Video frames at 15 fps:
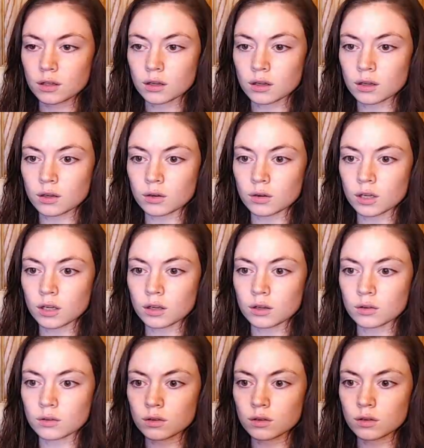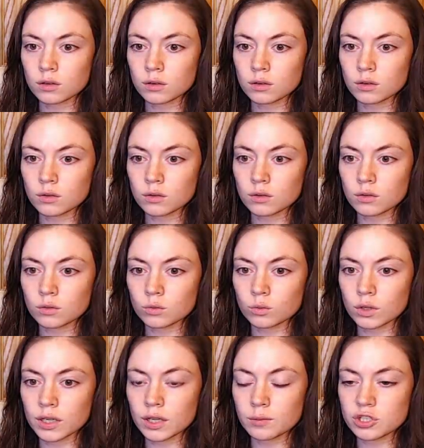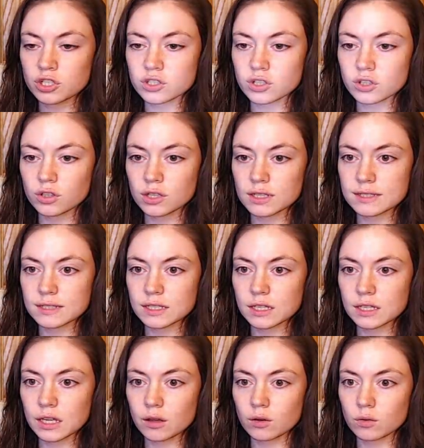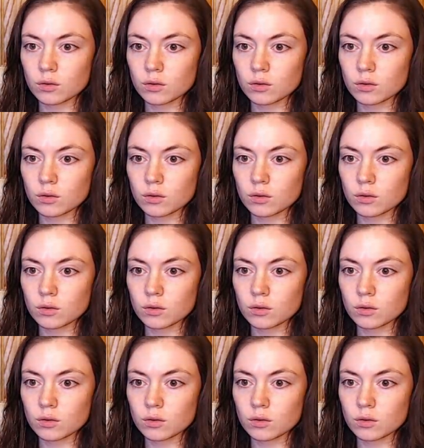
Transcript: Uh-oh. What images are you gonna see now?